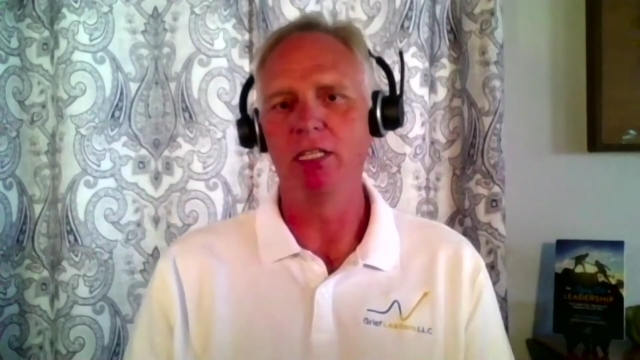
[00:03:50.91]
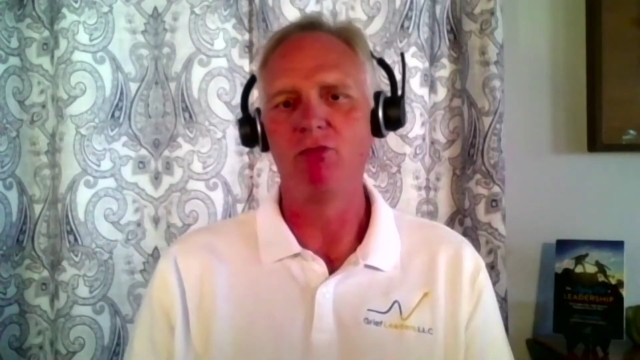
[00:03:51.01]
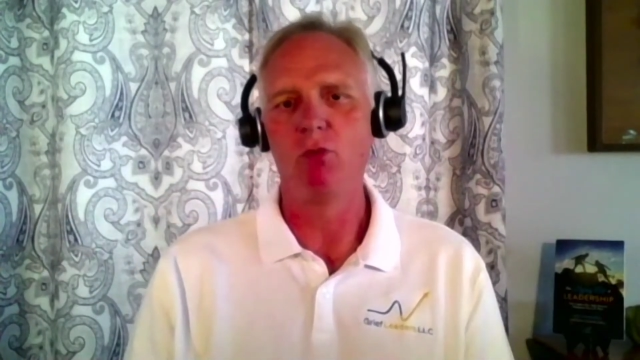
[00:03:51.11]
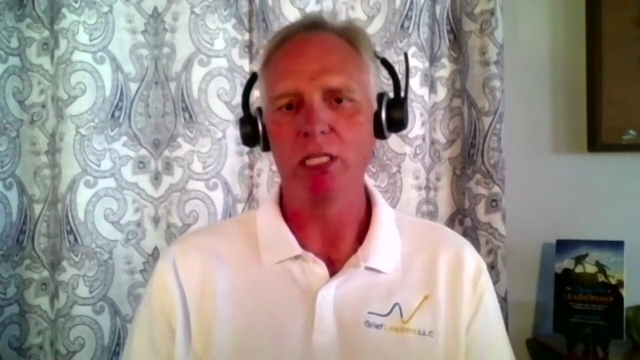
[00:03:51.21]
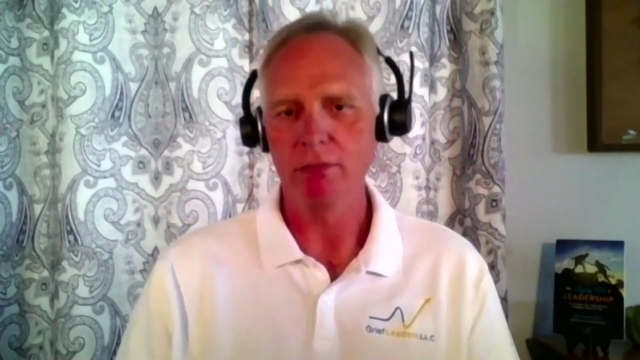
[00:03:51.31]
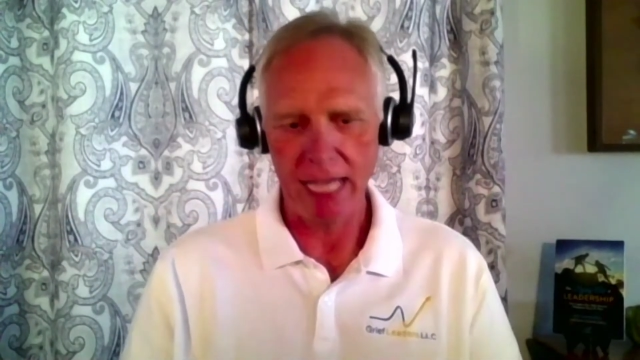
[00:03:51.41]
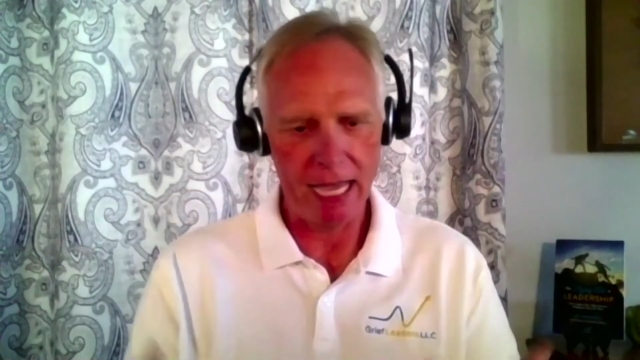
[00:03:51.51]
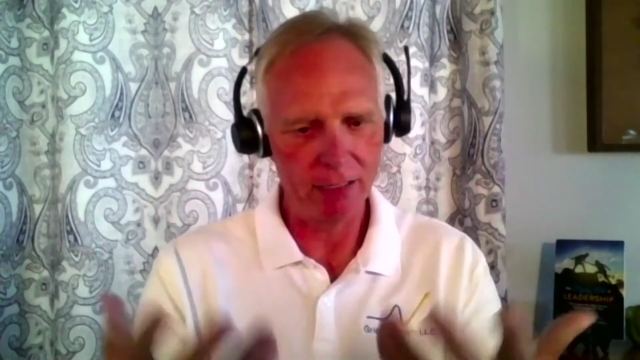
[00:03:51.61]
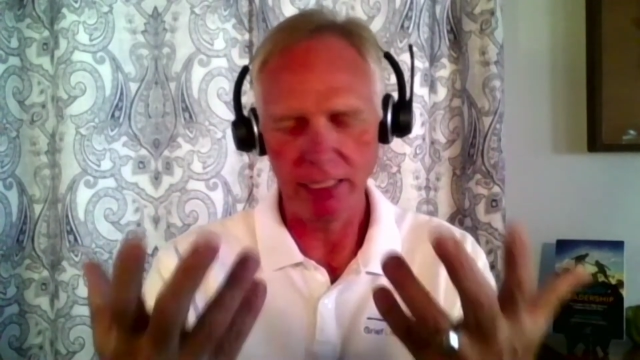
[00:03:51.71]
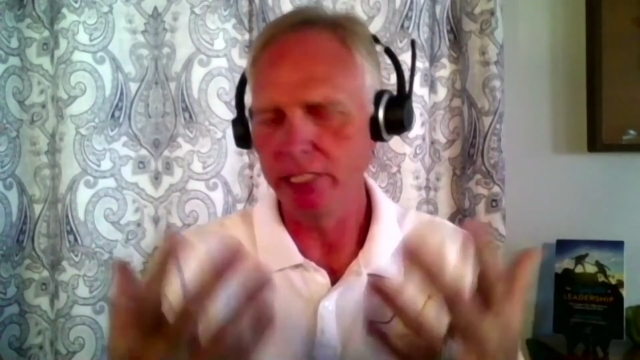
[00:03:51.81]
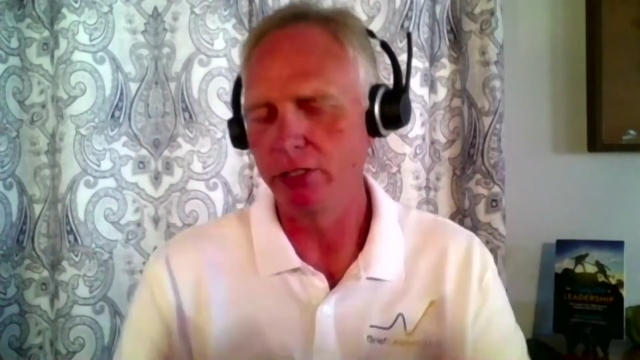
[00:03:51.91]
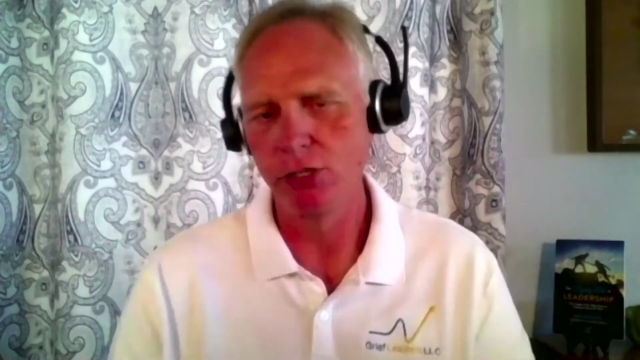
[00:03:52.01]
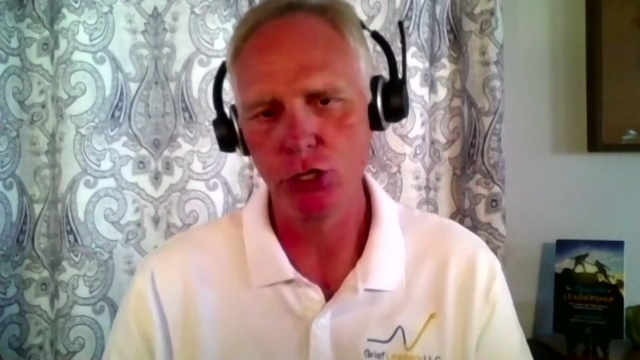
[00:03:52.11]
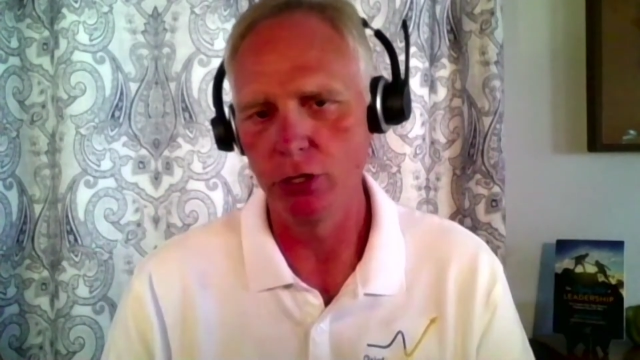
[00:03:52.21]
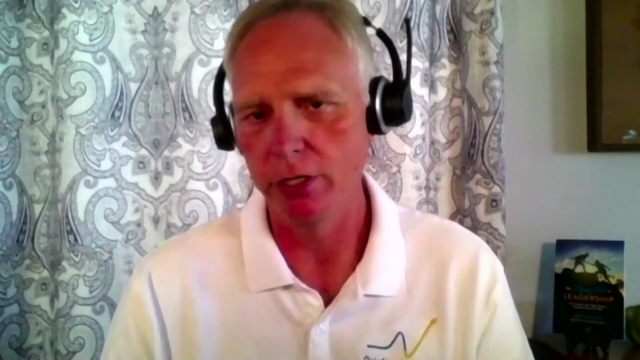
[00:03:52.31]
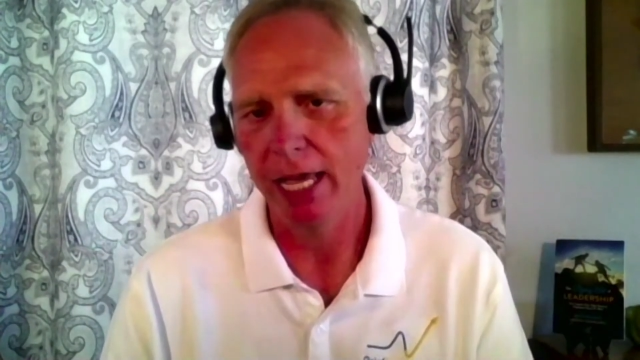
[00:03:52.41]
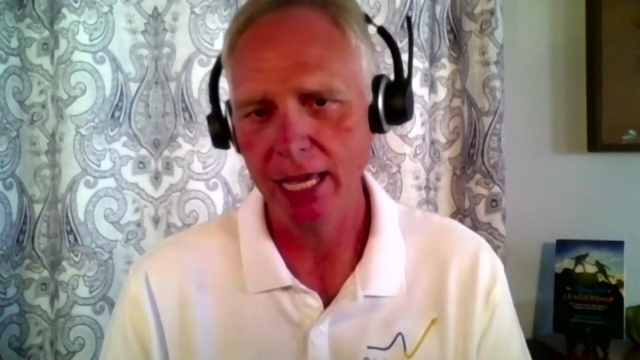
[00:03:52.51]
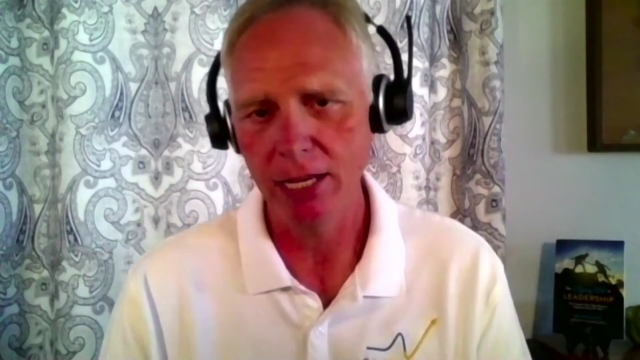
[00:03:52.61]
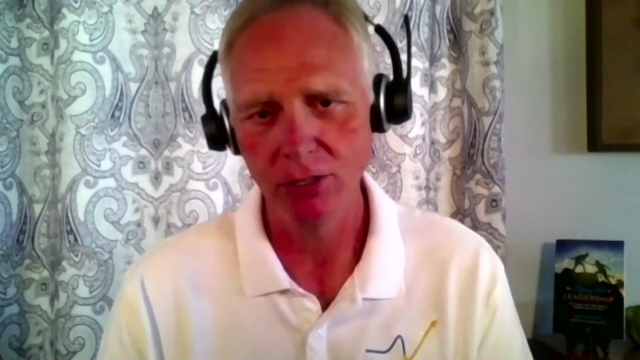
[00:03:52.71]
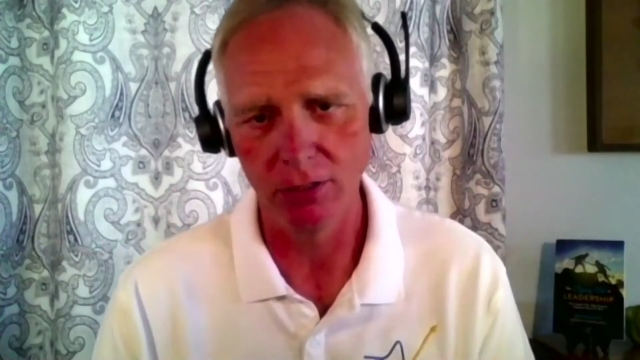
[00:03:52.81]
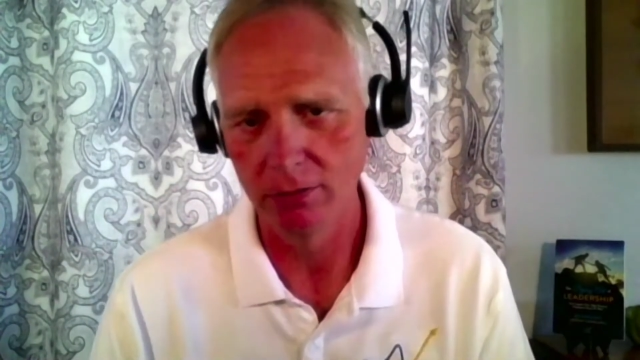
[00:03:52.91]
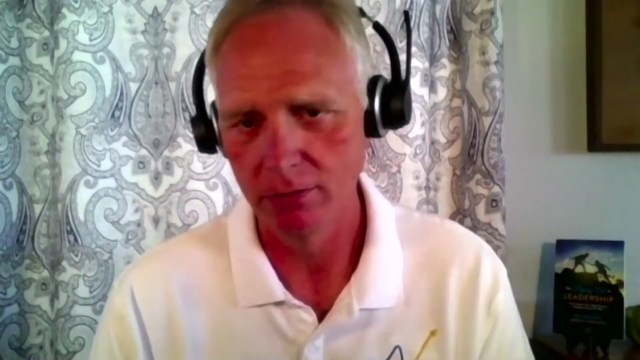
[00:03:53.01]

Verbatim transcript: of what how leaders should handle.